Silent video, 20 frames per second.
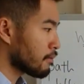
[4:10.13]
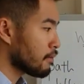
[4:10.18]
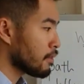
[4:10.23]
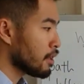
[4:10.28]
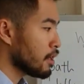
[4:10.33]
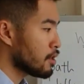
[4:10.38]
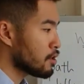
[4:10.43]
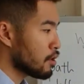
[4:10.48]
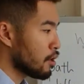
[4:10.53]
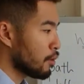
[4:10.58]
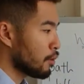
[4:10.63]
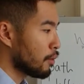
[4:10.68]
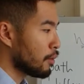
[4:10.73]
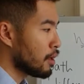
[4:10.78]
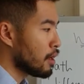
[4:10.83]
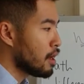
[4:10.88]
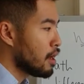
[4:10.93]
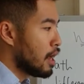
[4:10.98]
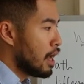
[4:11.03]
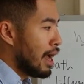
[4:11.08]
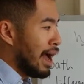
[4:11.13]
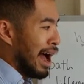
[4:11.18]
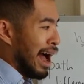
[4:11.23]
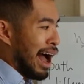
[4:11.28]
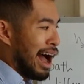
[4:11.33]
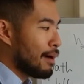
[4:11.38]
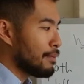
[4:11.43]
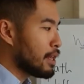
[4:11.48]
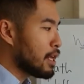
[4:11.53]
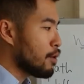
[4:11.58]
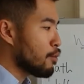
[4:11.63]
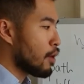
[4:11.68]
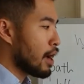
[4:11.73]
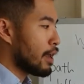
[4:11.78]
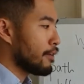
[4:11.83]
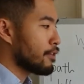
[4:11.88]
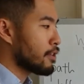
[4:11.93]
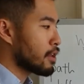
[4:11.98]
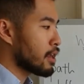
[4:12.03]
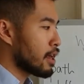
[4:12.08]
So, how many
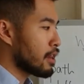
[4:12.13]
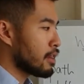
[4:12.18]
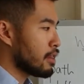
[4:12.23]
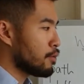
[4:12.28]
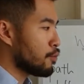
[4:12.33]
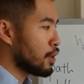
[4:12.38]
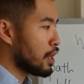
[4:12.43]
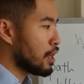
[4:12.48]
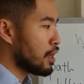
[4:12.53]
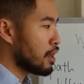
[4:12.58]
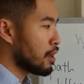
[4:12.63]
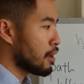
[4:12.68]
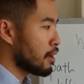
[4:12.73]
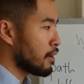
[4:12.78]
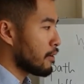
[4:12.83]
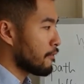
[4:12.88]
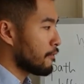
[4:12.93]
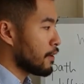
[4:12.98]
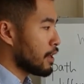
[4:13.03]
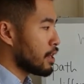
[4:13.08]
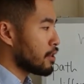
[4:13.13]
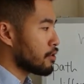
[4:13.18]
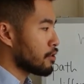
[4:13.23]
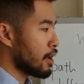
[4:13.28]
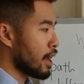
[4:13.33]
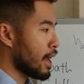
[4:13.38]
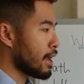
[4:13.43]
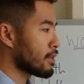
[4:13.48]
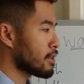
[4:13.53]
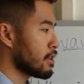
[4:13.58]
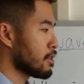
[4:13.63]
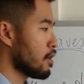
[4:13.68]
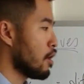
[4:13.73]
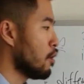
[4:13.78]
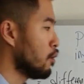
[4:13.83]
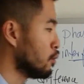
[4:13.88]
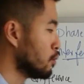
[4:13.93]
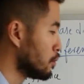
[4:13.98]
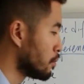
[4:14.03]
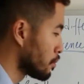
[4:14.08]
waves can we fit into X and
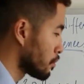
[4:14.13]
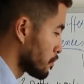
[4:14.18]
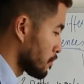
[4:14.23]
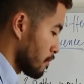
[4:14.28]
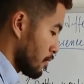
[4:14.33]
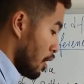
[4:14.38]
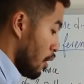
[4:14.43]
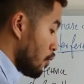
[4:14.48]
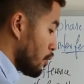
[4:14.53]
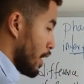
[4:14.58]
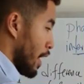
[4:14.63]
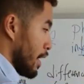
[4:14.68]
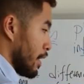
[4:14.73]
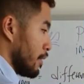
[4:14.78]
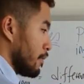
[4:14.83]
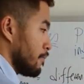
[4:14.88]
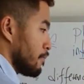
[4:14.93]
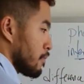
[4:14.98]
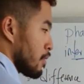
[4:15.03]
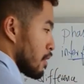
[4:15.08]
O? Okay,